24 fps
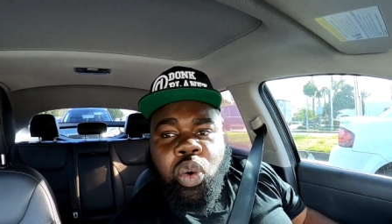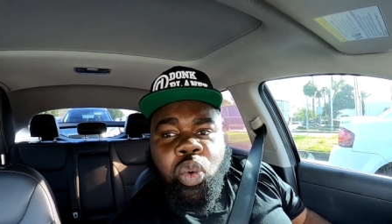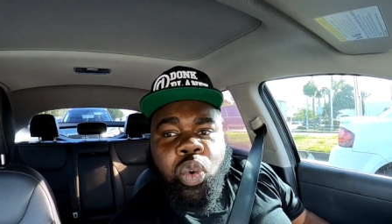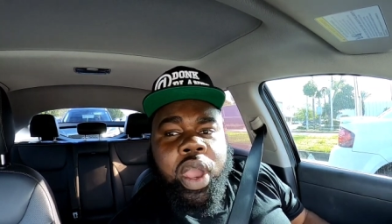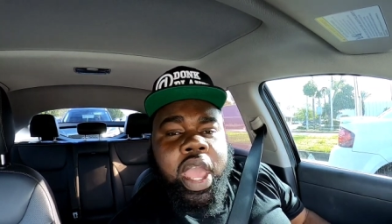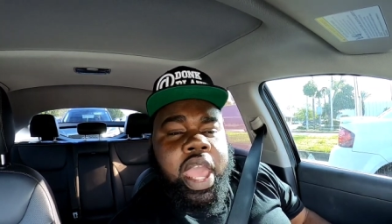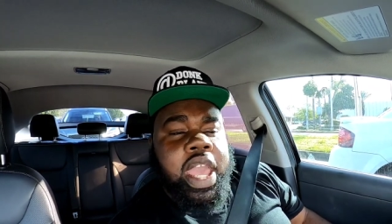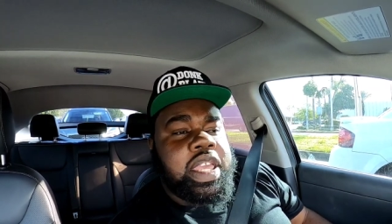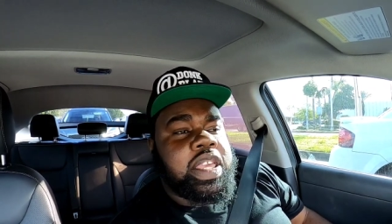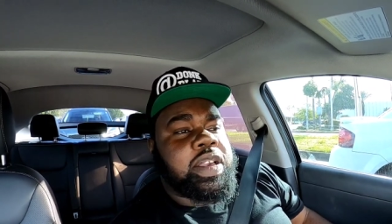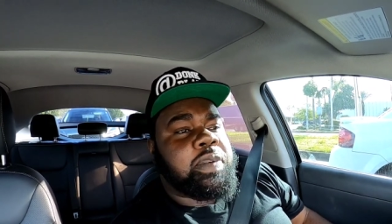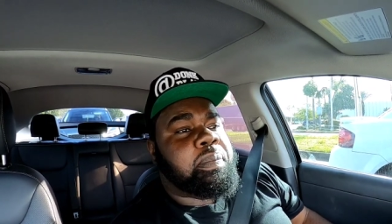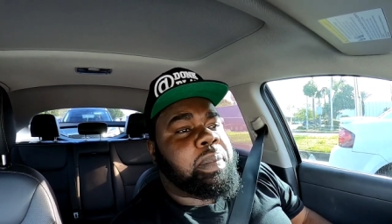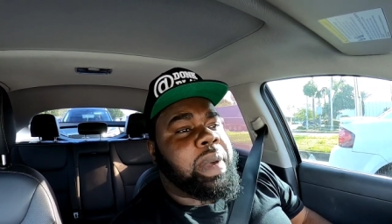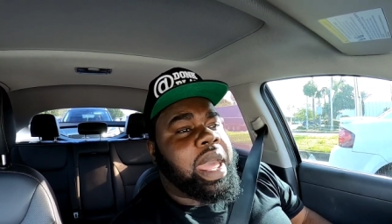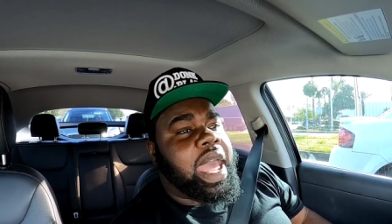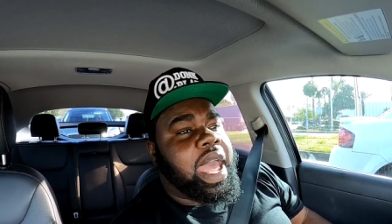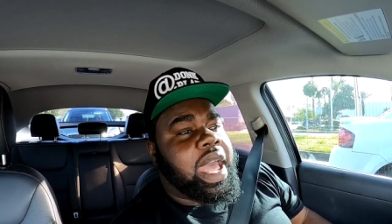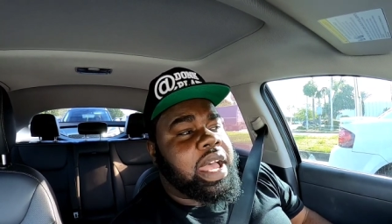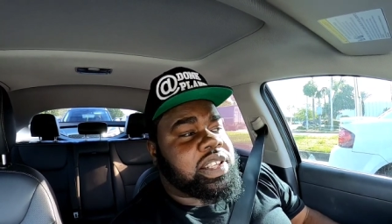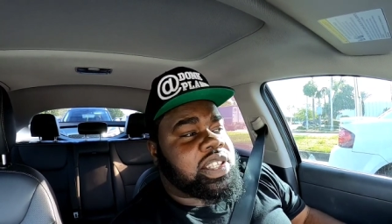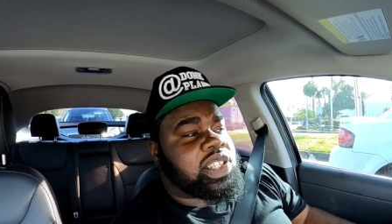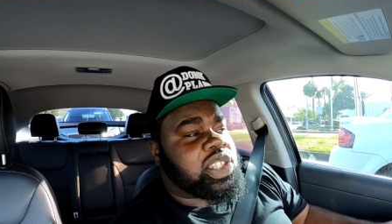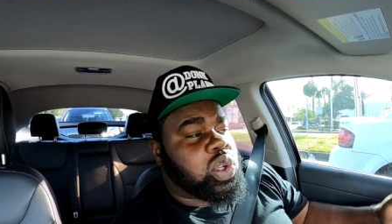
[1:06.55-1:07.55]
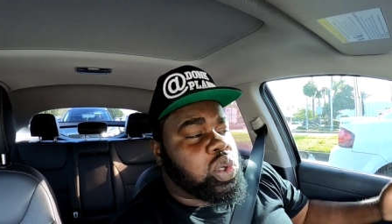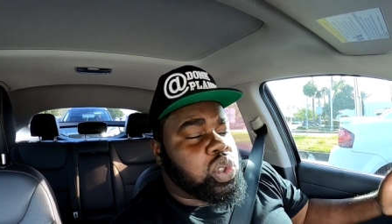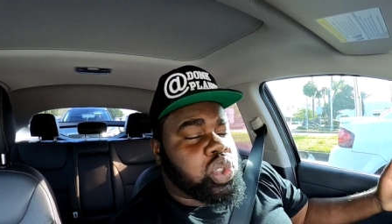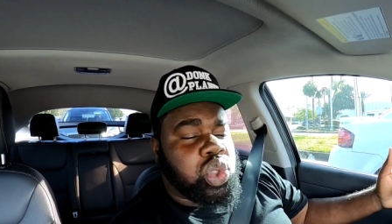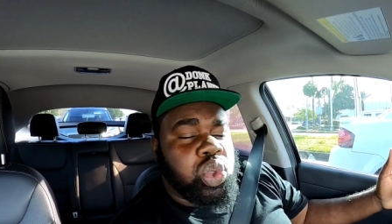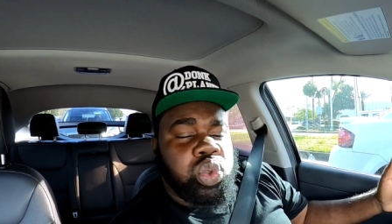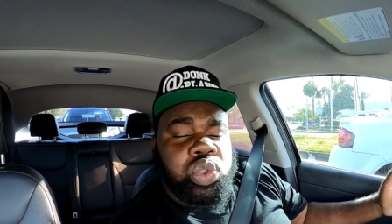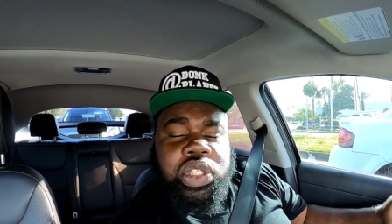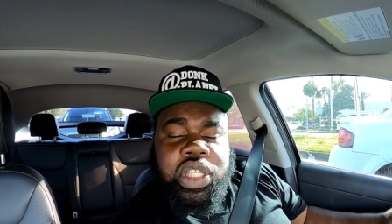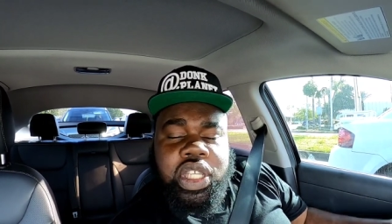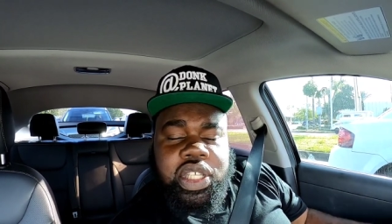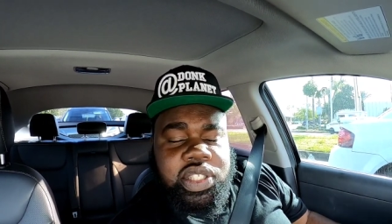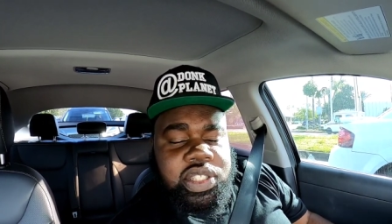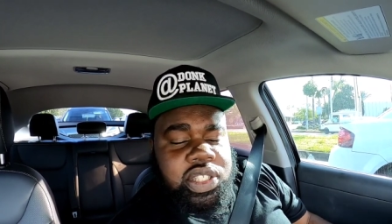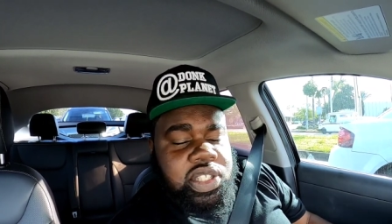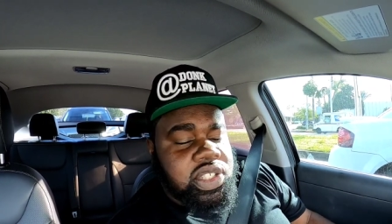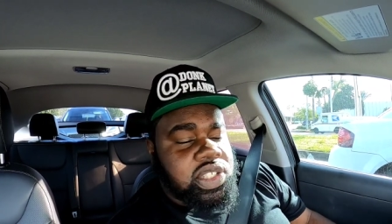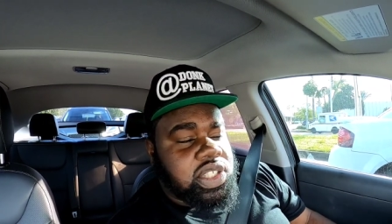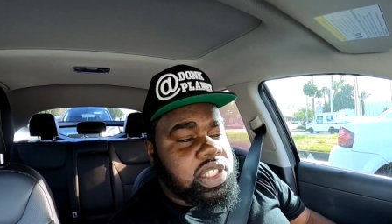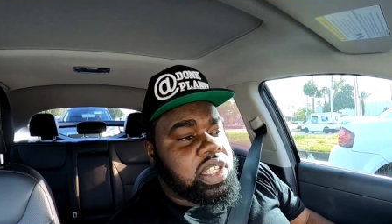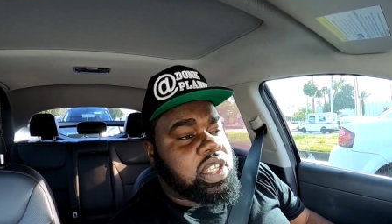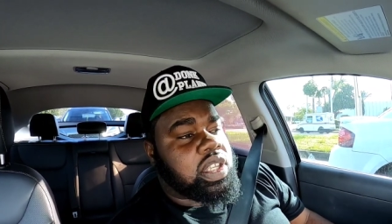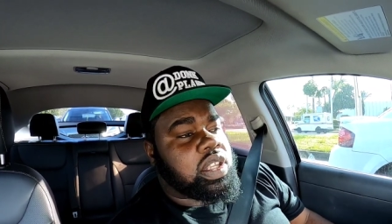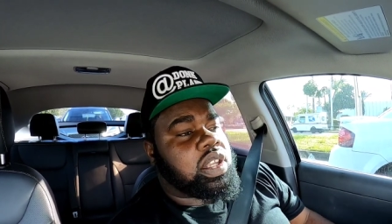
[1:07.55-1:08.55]
wearing your mask, social
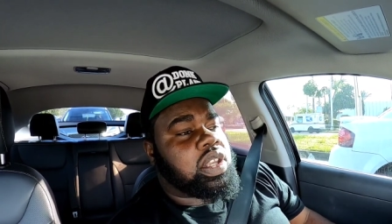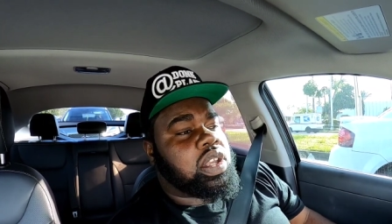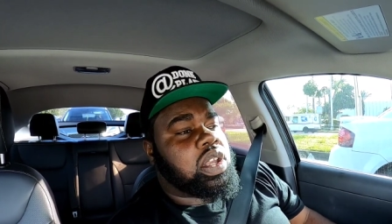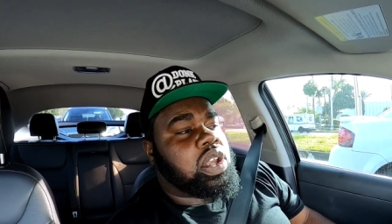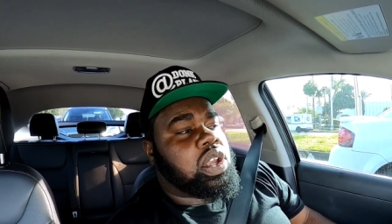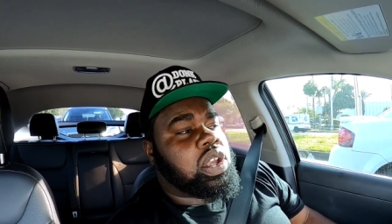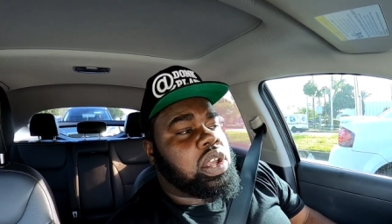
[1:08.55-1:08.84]
distancing,